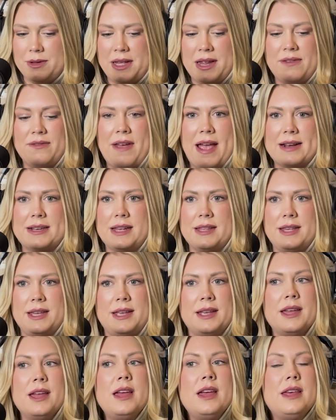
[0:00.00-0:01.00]
In fact, I think
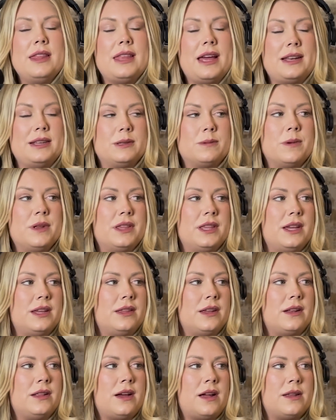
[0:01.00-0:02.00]
that is one thing
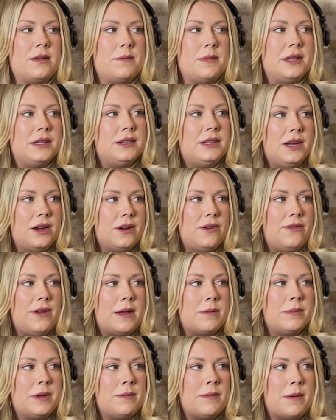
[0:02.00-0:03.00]
that a lot of the military
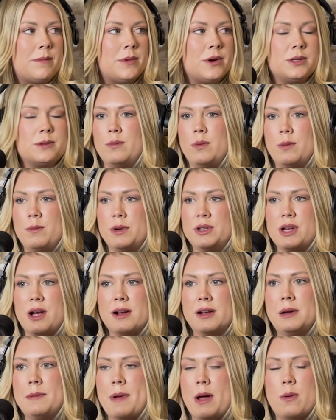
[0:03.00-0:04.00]
family members, when we're
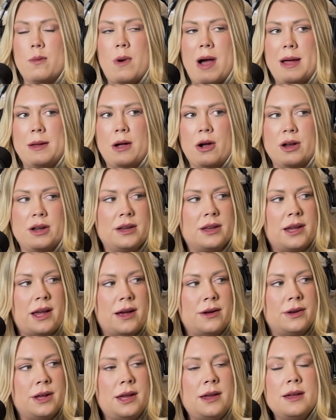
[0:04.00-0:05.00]
talking about why Hardin
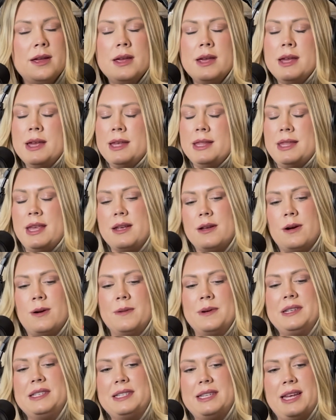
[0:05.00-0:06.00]
County, they
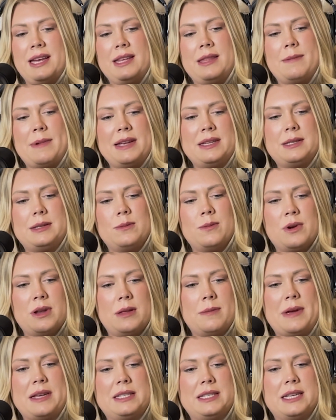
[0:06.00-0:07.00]
always say one of the
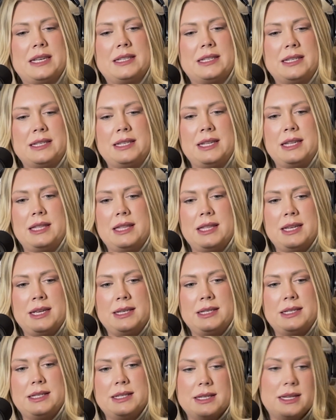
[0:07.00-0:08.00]
best things is that
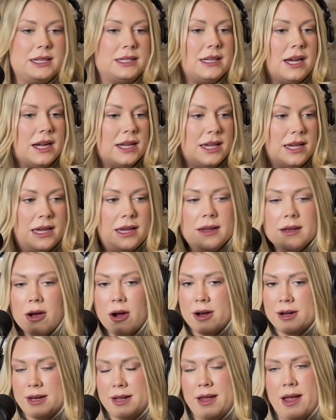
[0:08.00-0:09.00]
this Kentucky,
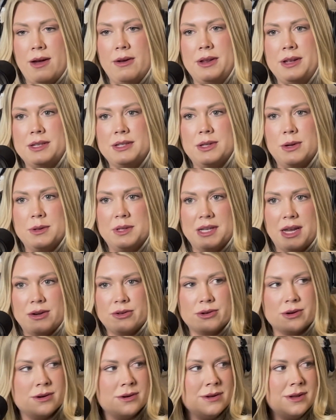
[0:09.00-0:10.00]
Hardin County is so
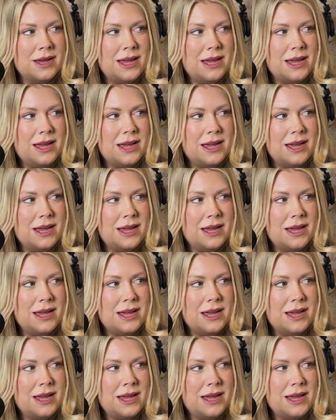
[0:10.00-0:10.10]
central.